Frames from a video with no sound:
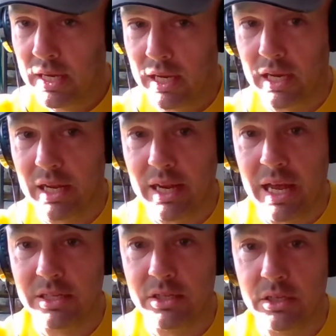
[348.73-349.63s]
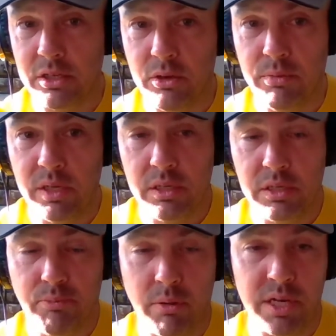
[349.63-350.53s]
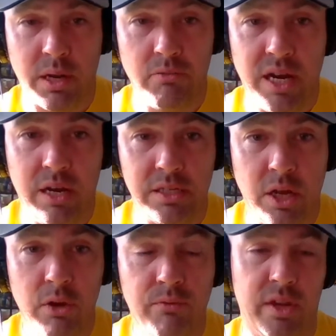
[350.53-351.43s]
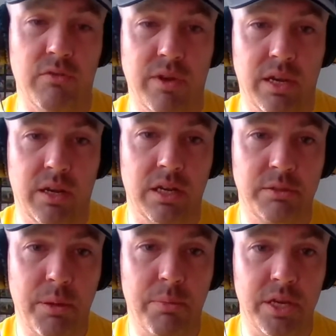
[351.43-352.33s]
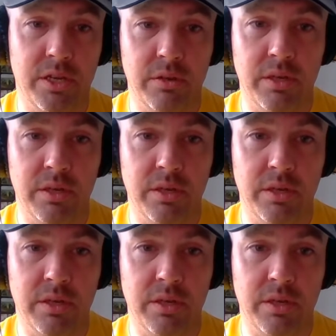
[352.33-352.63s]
And you probably don't realise, and hopefully you realise, maybe you do,